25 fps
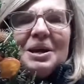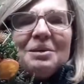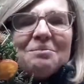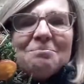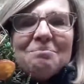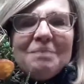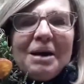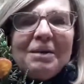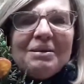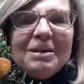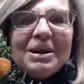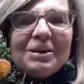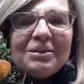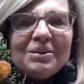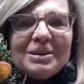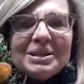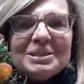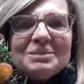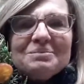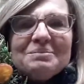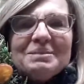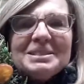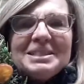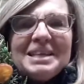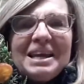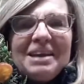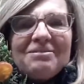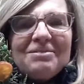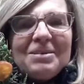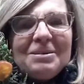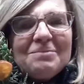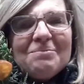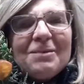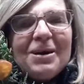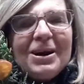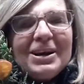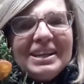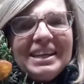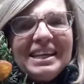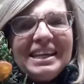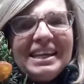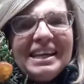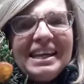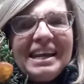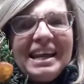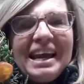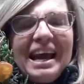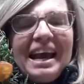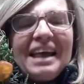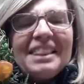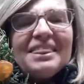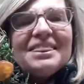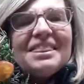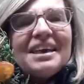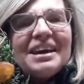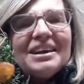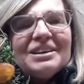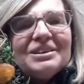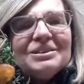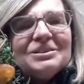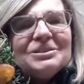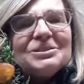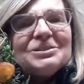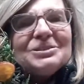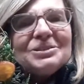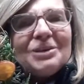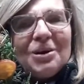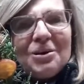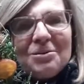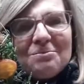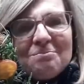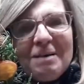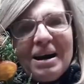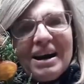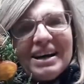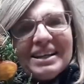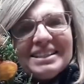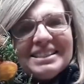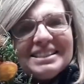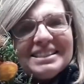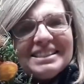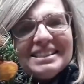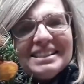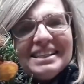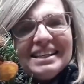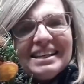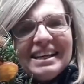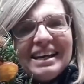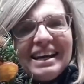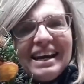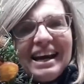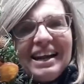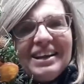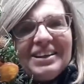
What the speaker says: Merry Christmas, everybody, and thank you so much. I